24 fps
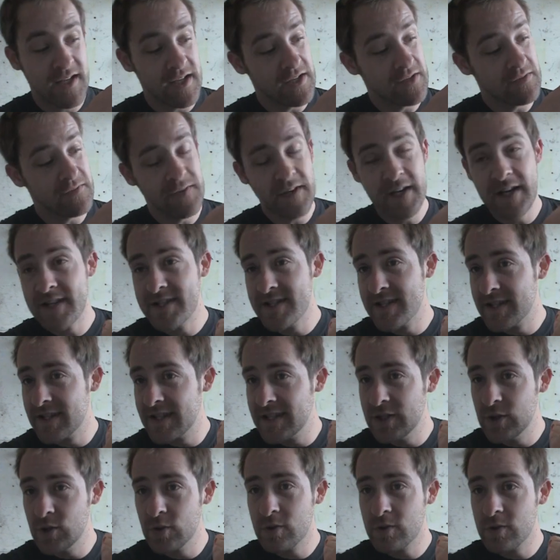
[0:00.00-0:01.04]
get your fingers in the
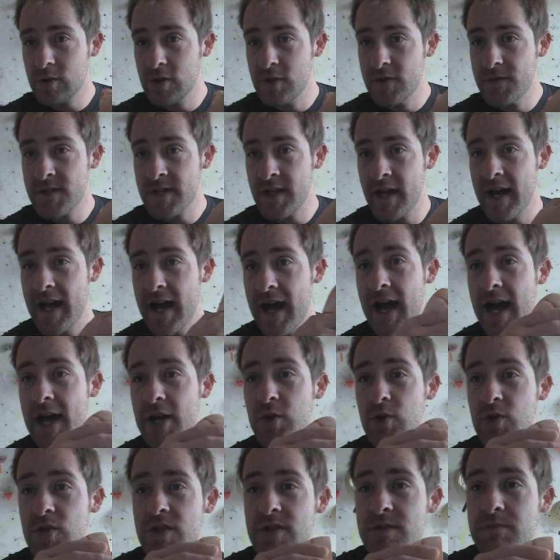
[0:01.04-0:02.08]
little grooves, and
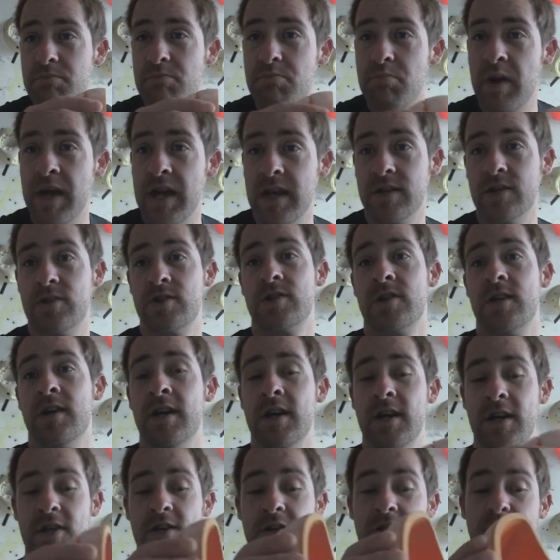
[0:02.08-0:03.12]
you just pinch.
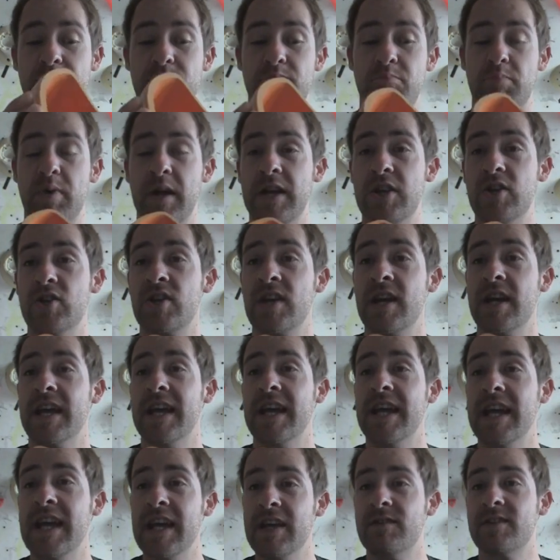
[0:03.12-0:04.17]
You just pinch
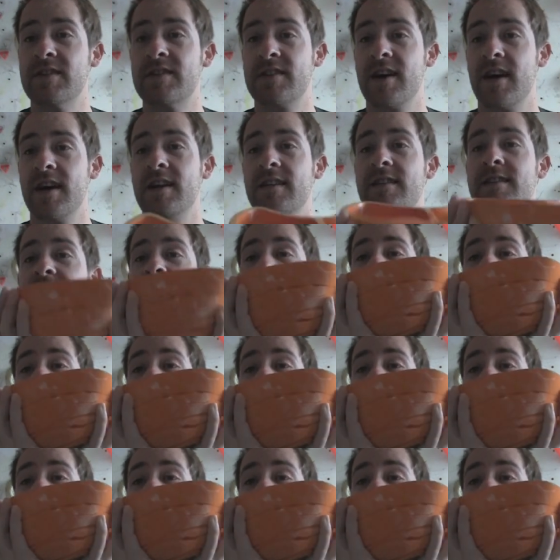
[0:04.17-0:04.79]
either side of this